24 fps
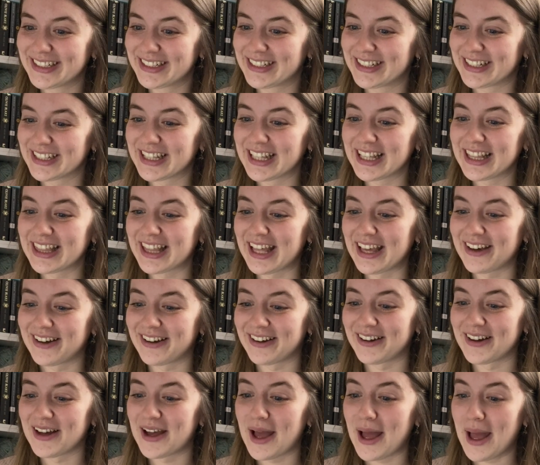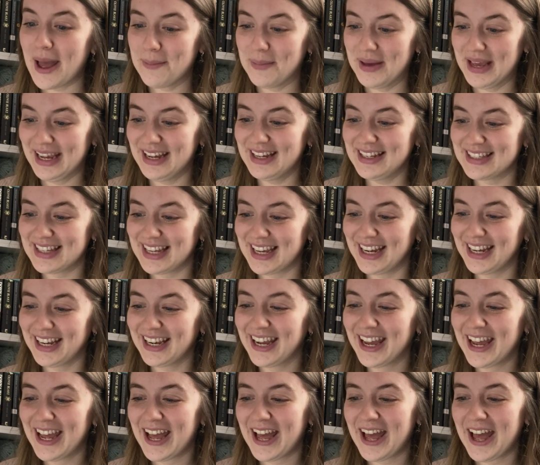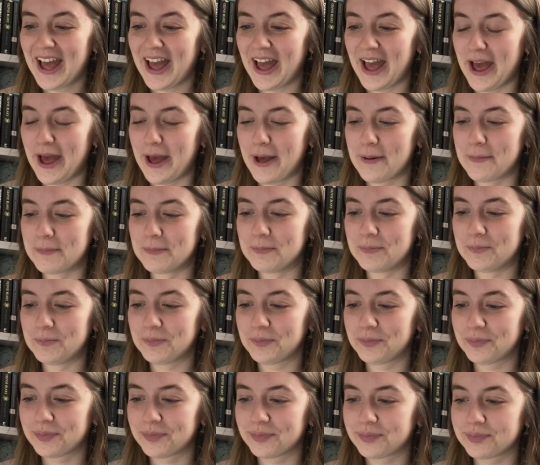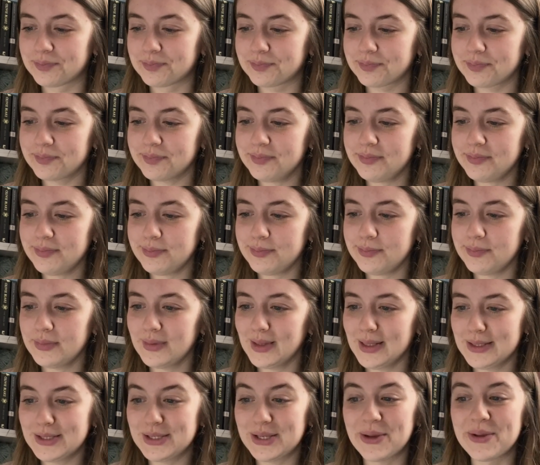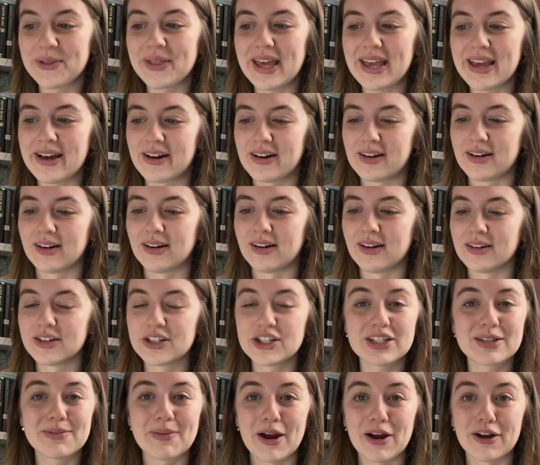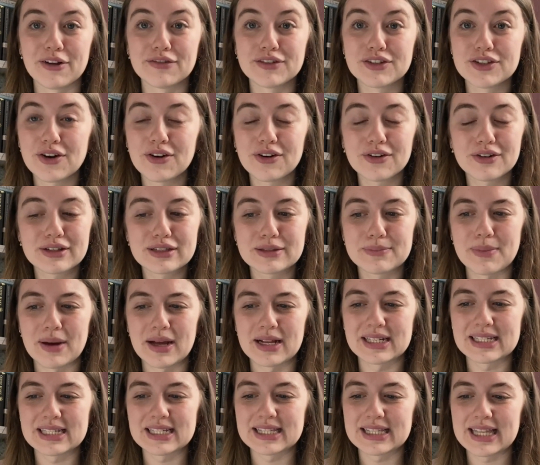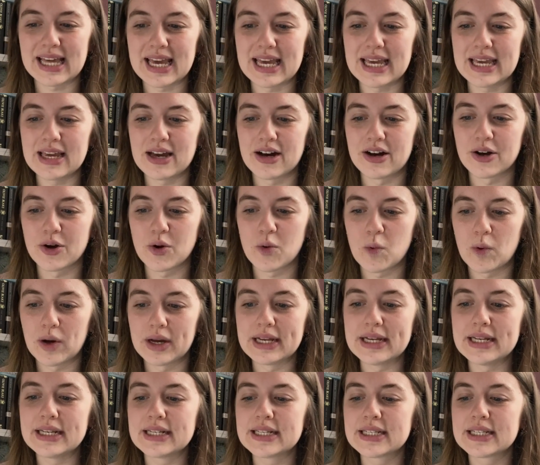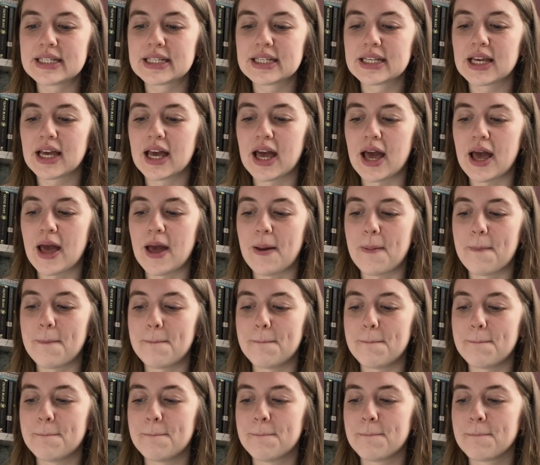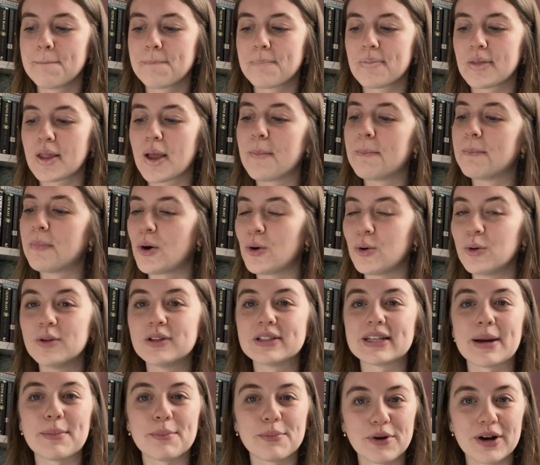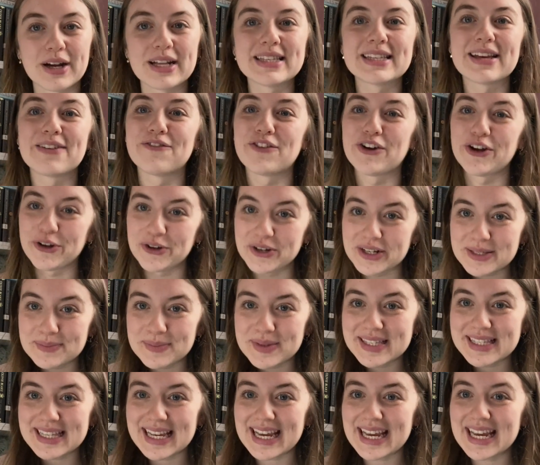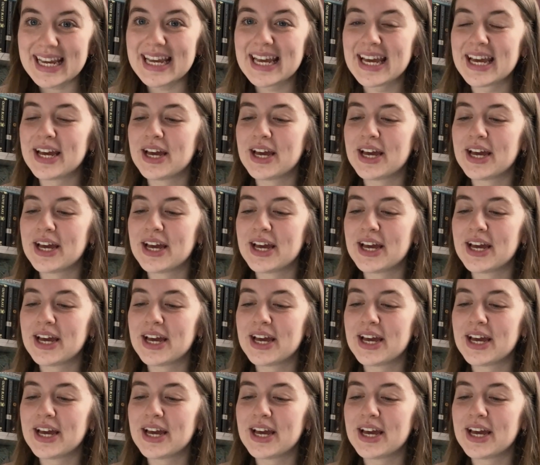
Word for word: I think they are amazing. Um, so they are just a pair of socks, but they are quite um, bold and bright and very Christmassy.